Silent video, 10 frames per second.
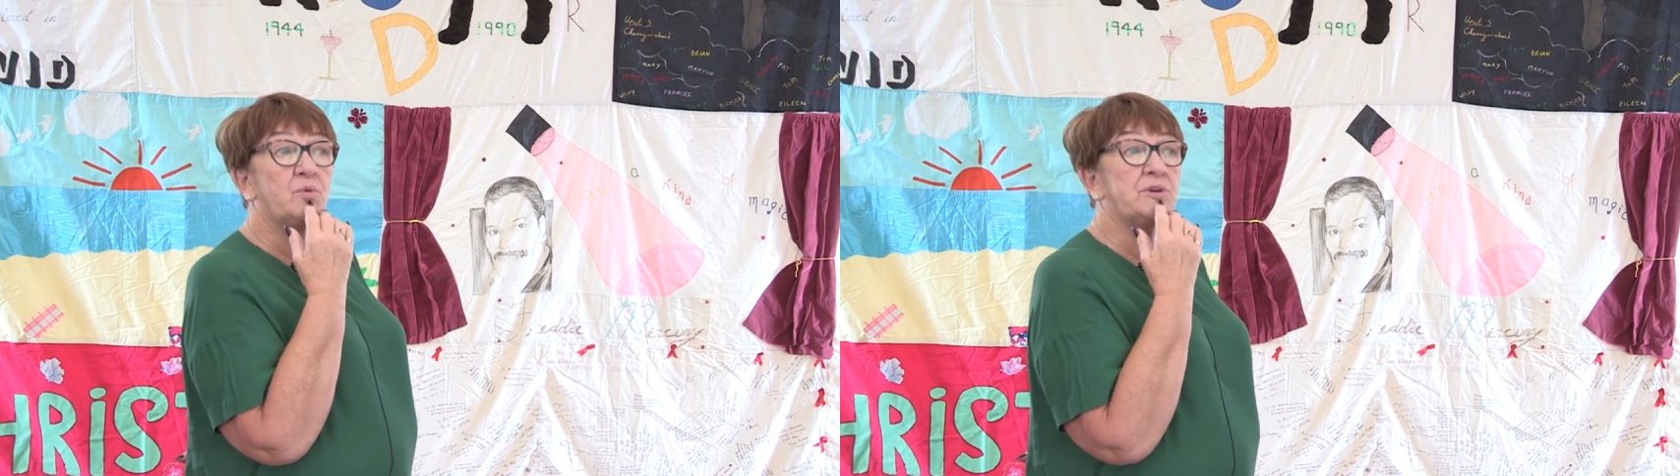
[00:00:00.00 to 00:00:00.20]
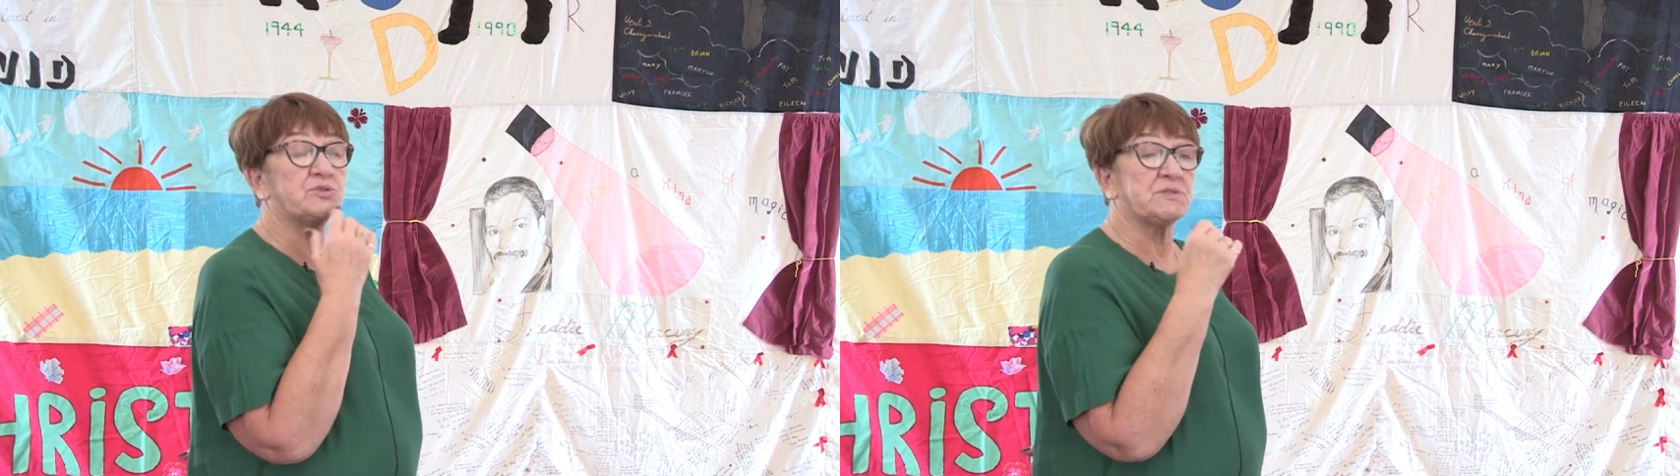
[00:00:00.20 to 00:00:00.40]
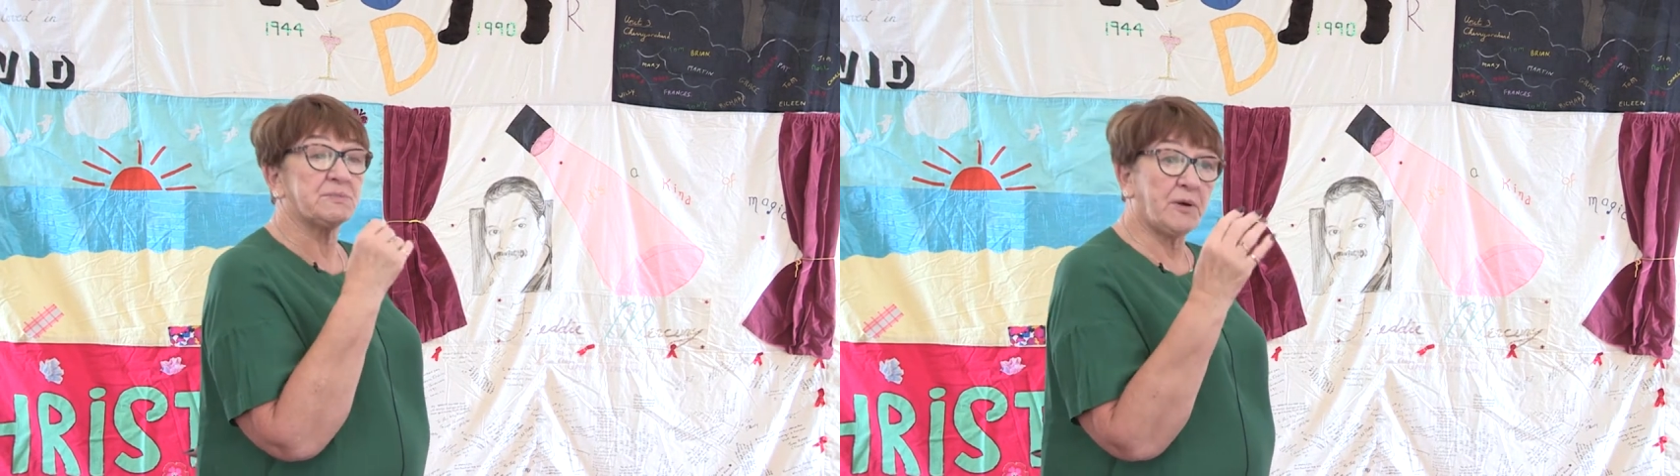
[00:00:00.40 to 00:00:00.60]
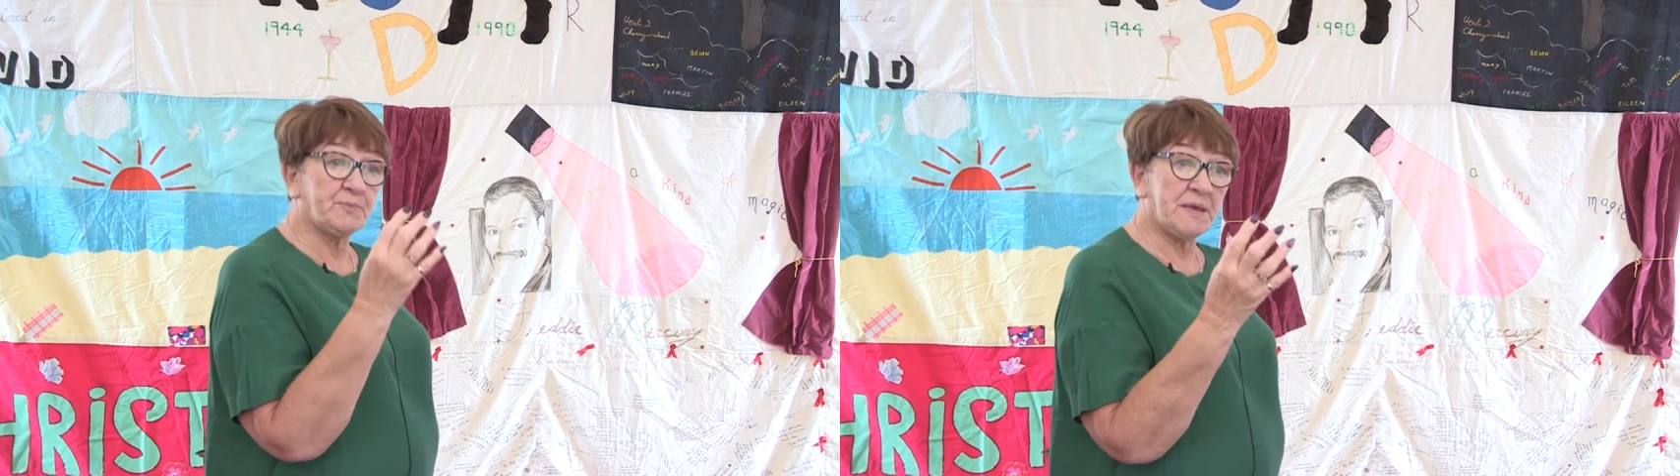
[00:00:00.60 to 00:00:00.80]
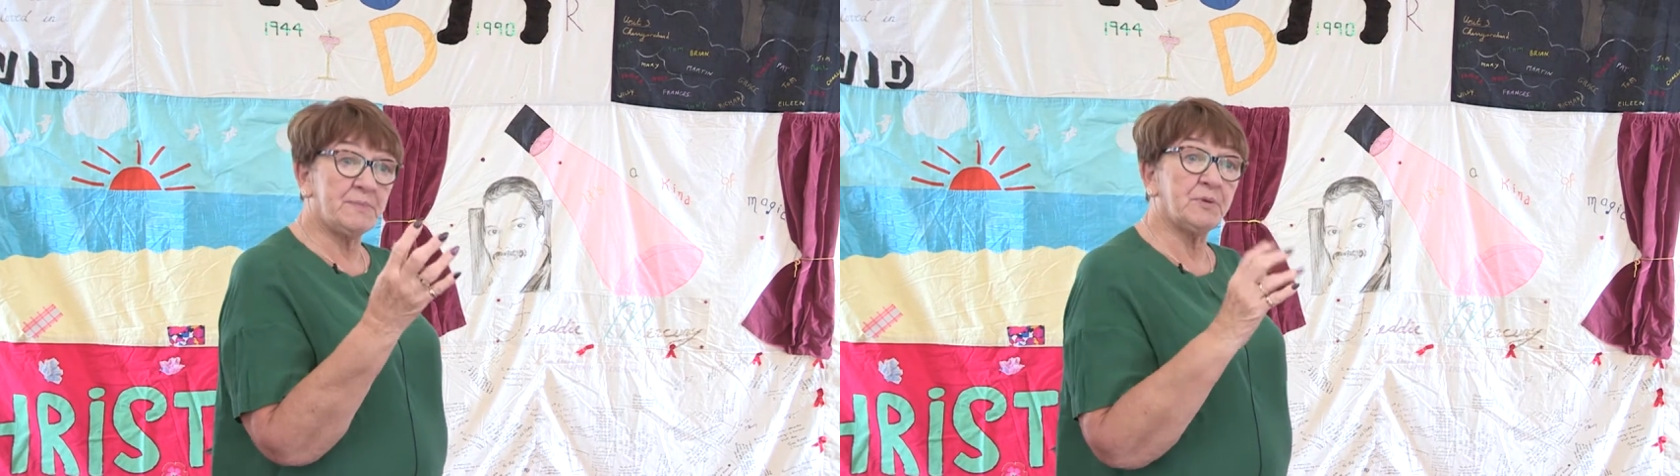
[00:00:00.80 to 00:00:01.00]
which was
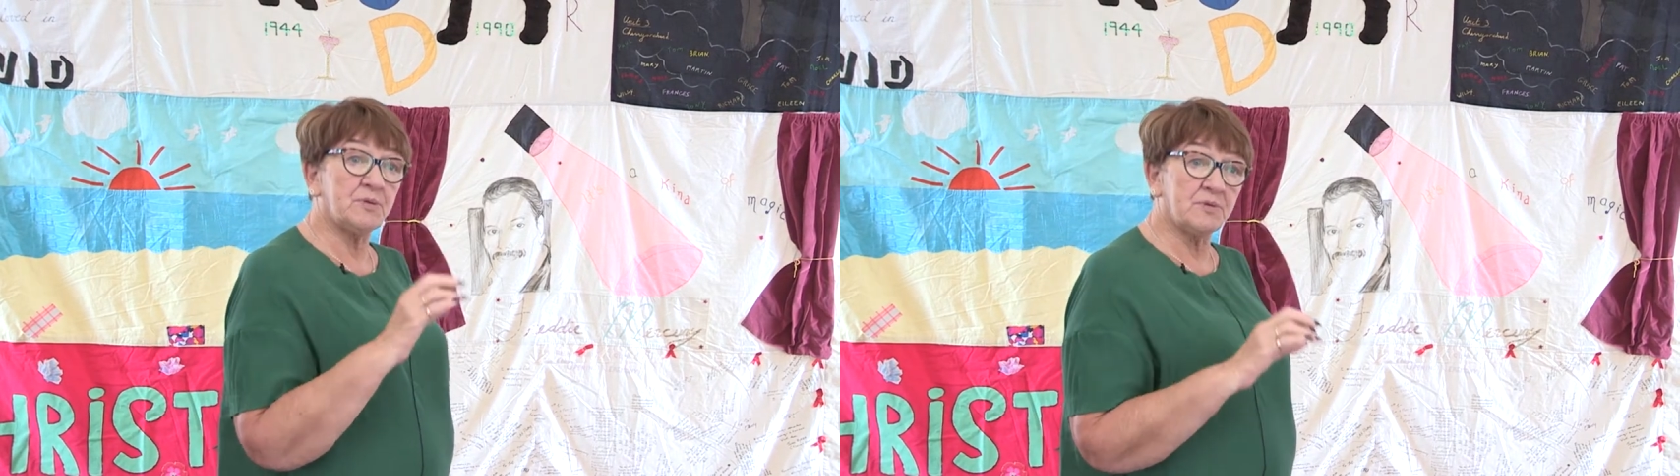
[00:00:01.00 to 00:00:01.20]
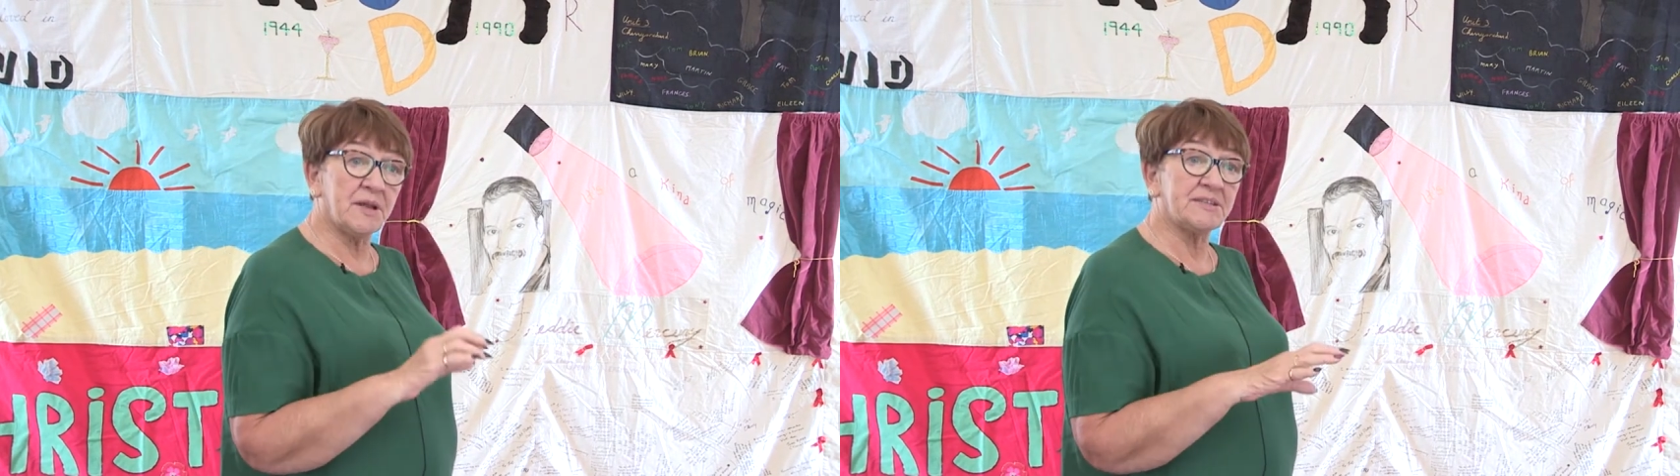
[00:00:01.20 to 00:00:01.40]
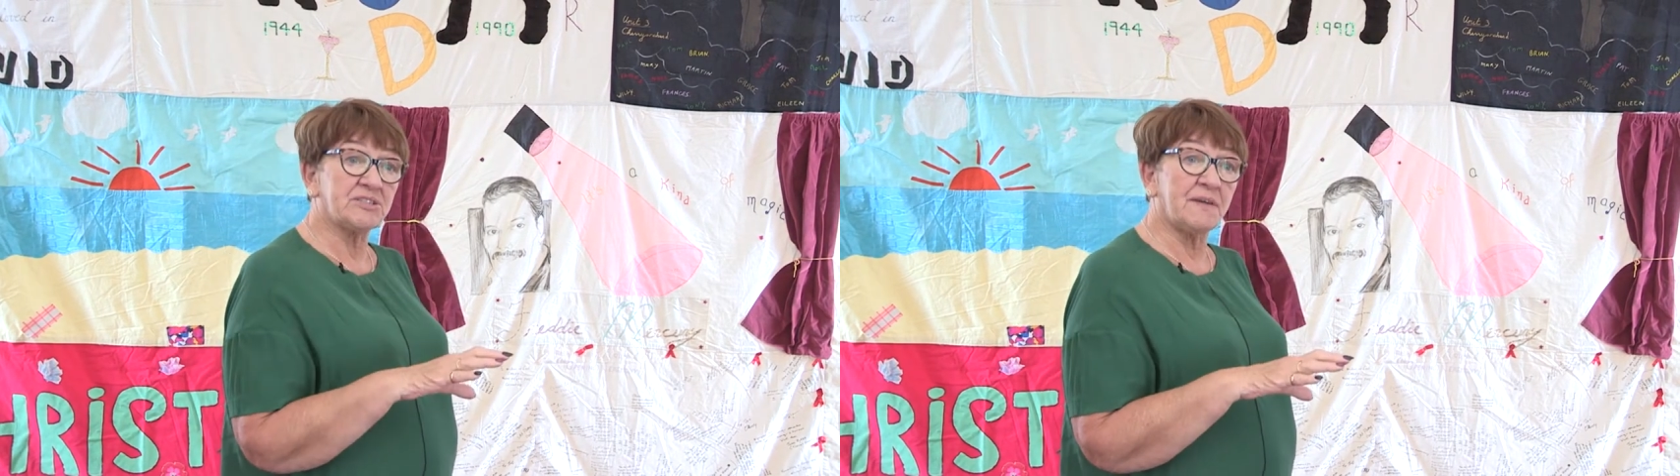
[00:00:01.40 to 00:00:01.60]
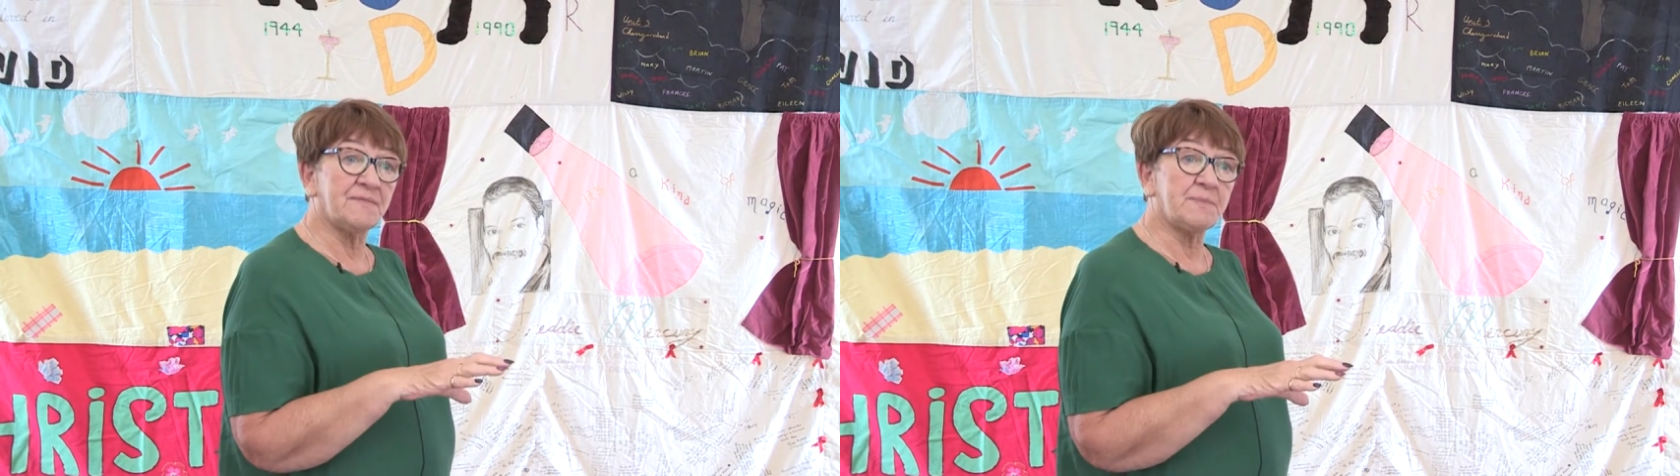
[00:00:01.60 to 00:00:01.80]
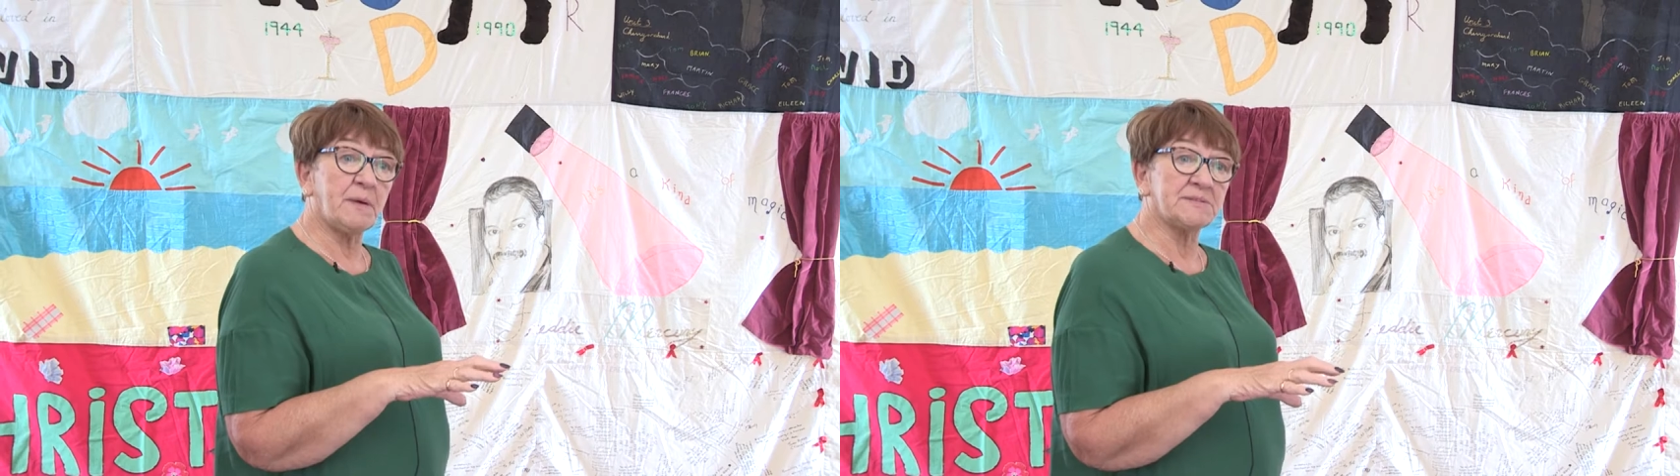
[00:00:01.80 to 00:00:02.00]
about people who were
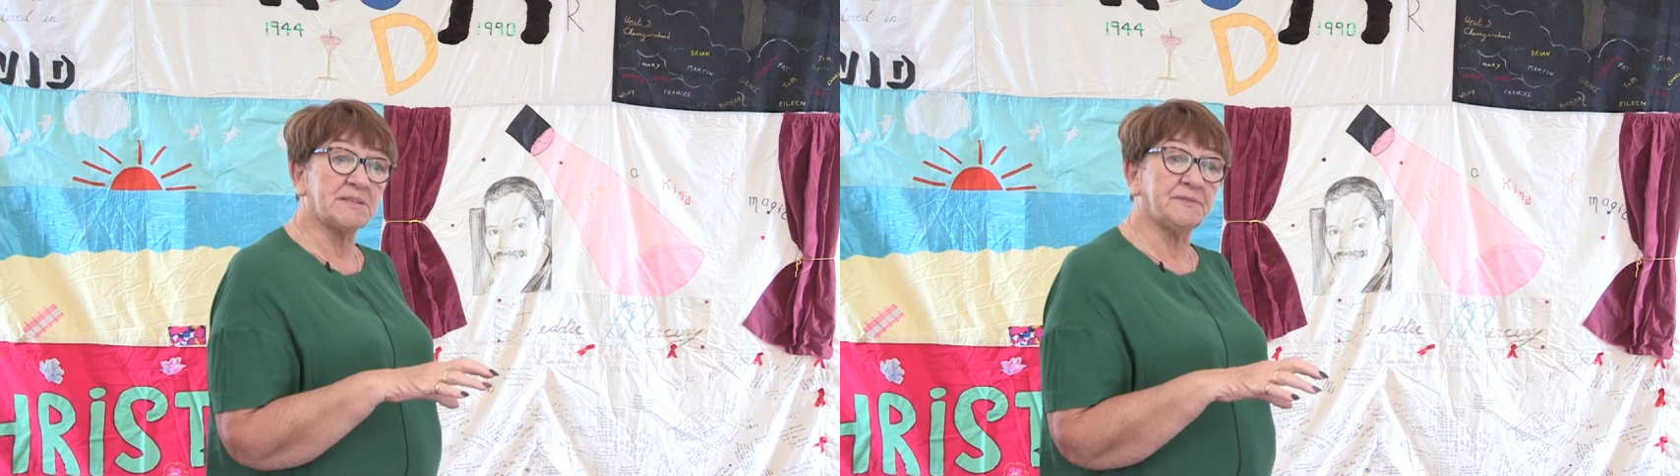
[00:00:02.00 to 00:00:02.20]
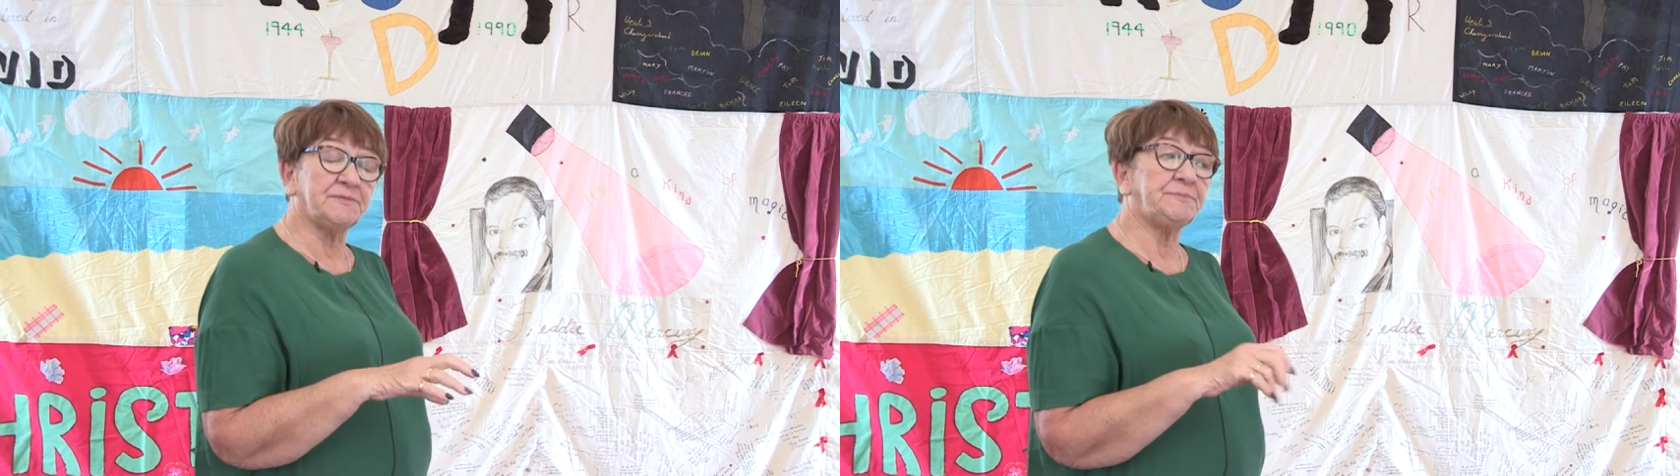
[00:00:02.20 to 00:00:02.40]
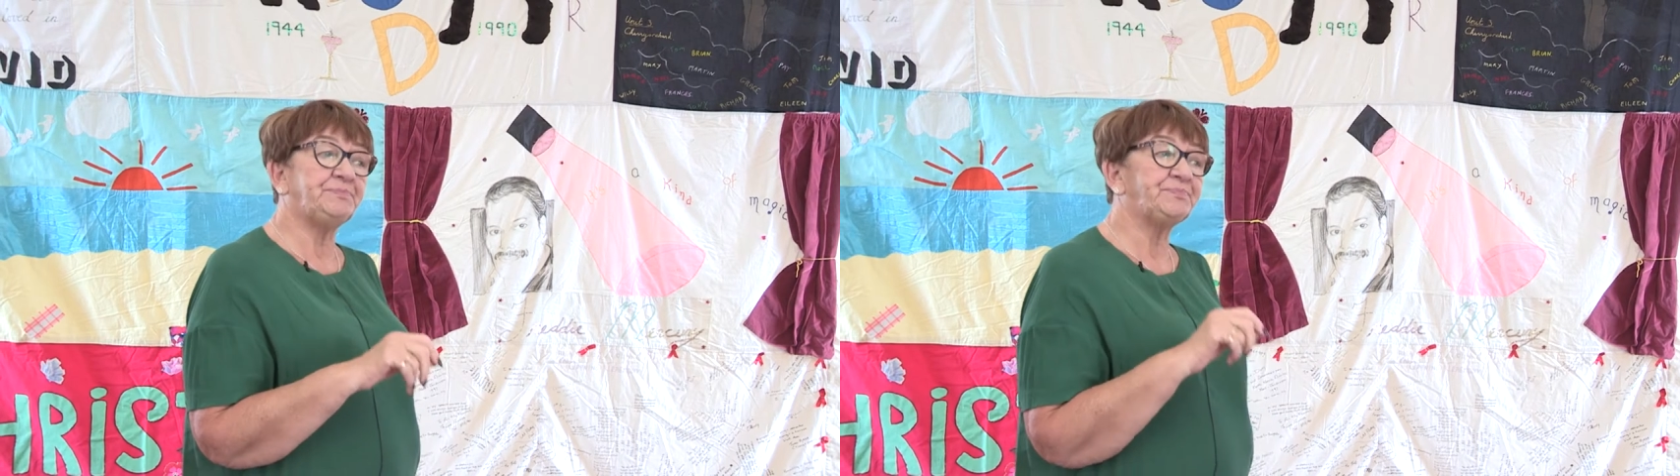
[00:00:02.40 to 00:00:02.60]
HIV positive.